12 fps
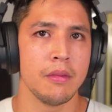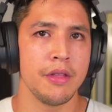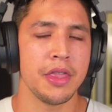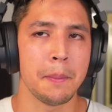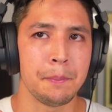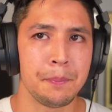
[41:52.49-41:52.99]

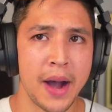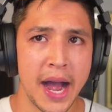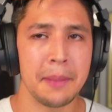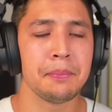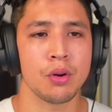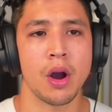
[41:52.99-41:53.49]
the
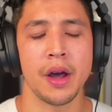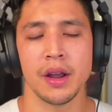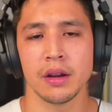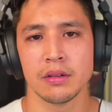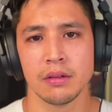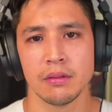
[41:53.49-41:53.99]

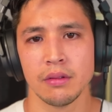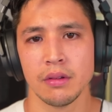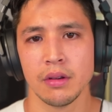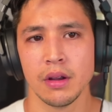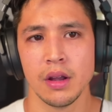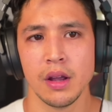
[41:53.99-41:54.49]
byproduct
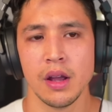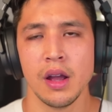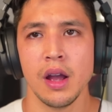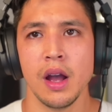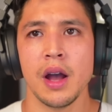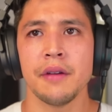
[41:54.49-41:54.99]

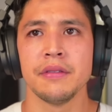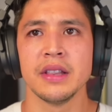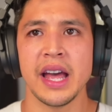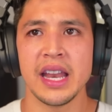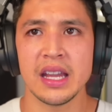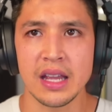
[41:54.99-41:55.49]
of
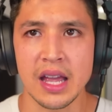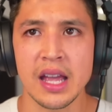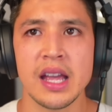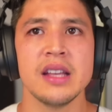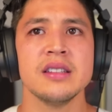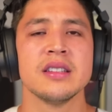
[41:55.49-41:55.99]
letting
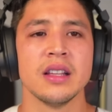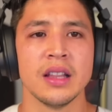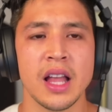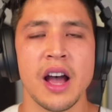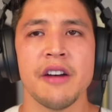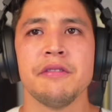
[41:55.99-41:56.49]
his
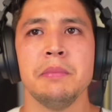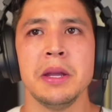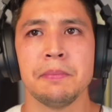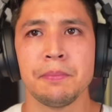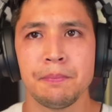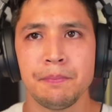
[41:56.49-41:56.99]
love be